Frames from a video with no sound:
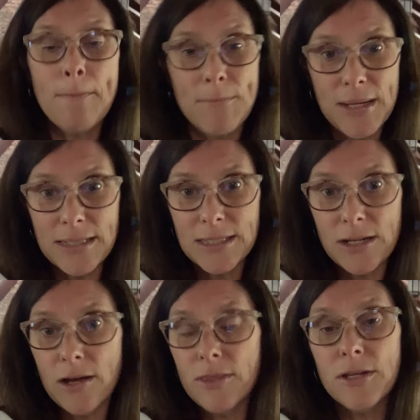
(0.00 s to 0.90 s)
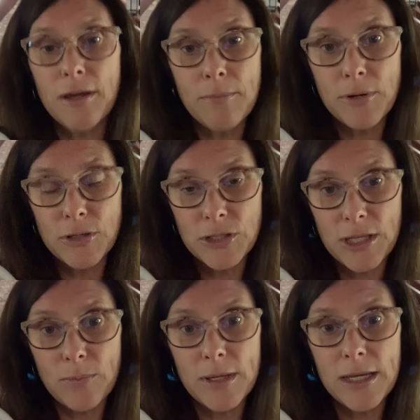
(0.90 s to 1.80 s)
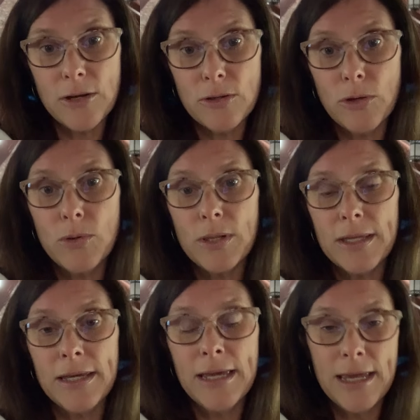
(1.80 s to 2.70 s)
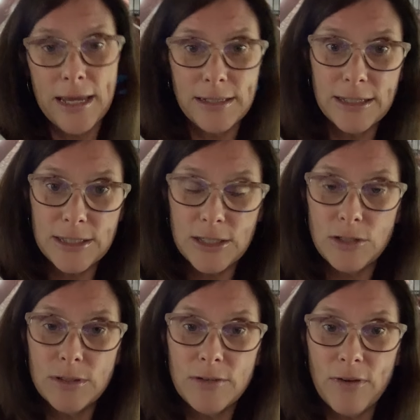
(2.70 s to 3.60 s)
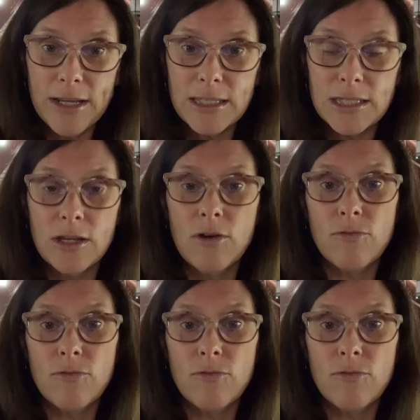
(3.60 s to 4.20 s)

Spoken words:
based on the numbers that we hear locally and continued advice